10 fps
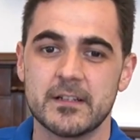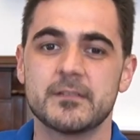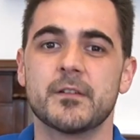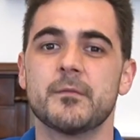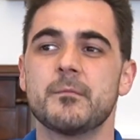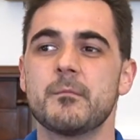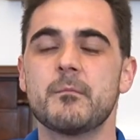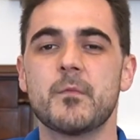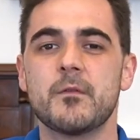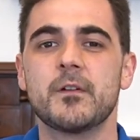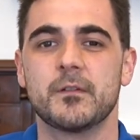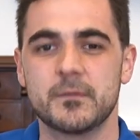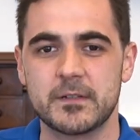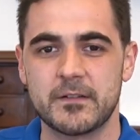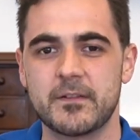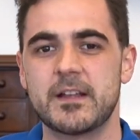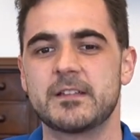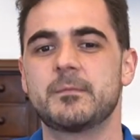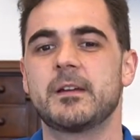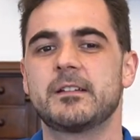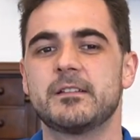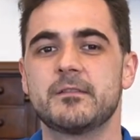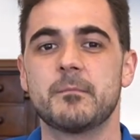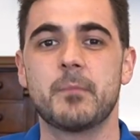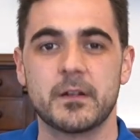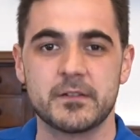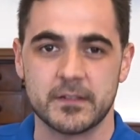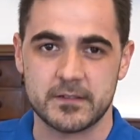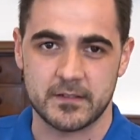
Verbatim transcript: So moving on to a different aspect is the budget